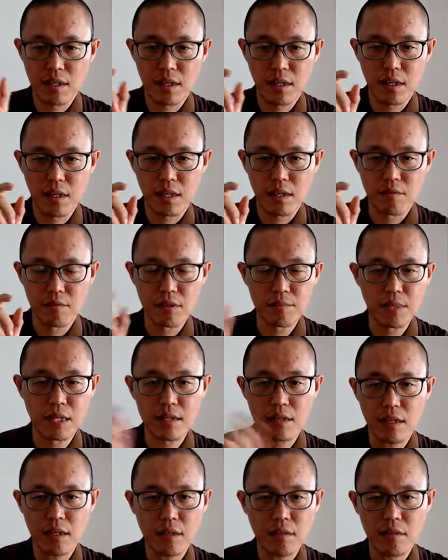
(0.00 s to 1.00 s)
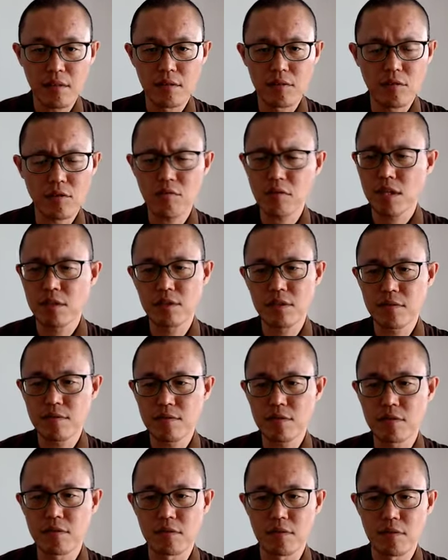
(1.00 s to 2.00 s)
We may think, no,
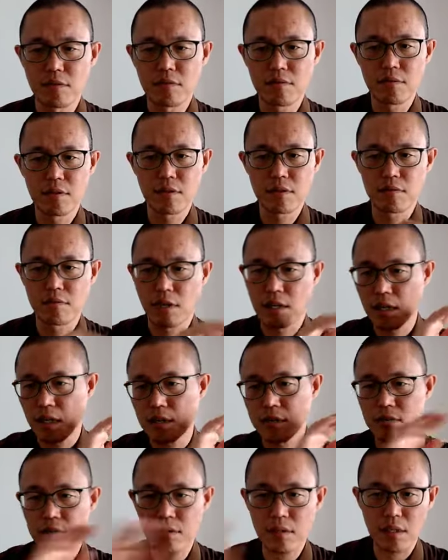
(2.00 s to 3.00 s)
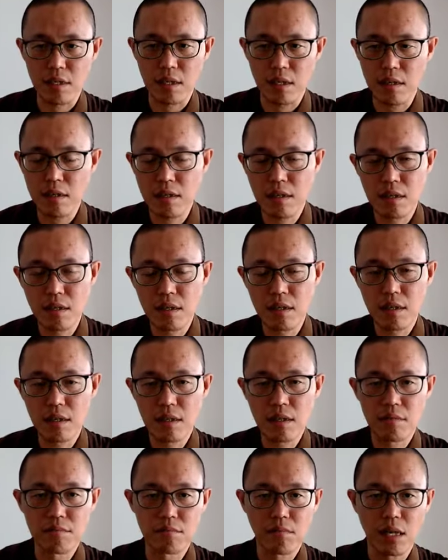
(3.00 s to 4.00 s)
Sifu, when I sit,
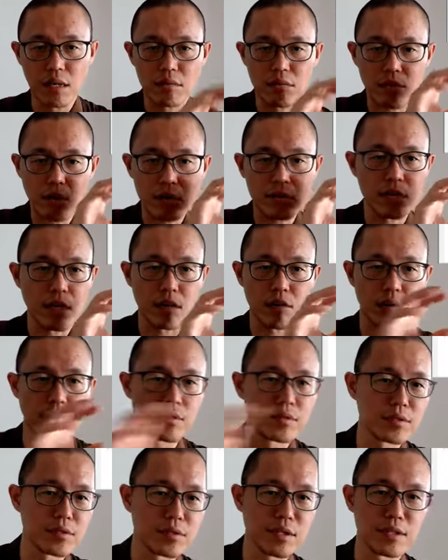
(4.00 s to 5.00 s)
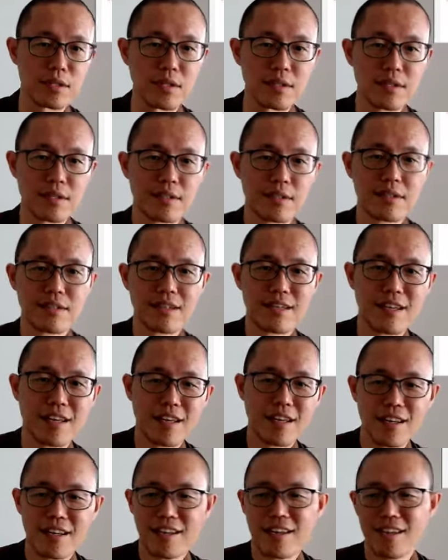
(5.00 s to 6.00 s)
my thoughts are constant.
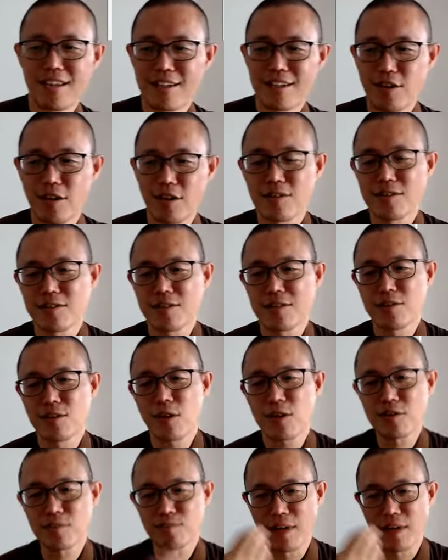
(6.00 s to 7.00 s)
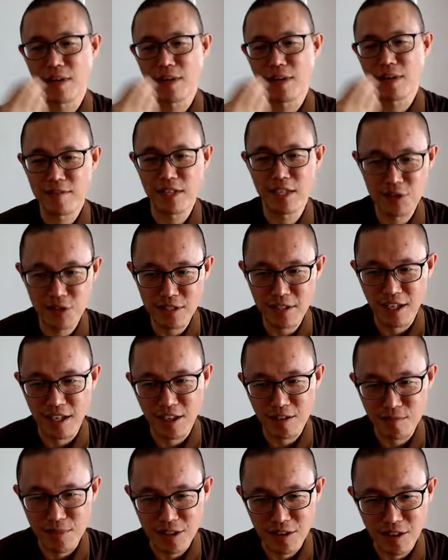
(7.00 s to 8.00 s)
Thoughts by definition
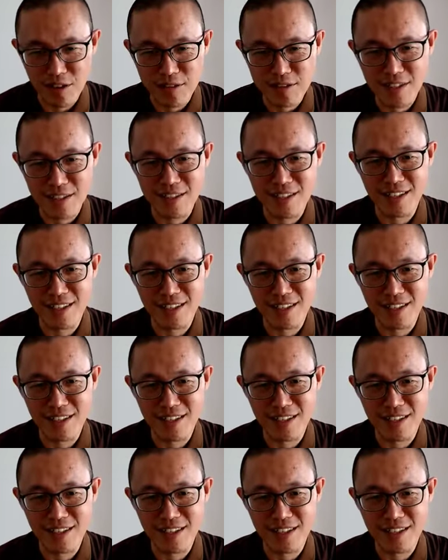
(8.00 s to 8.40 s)
cannot be constant.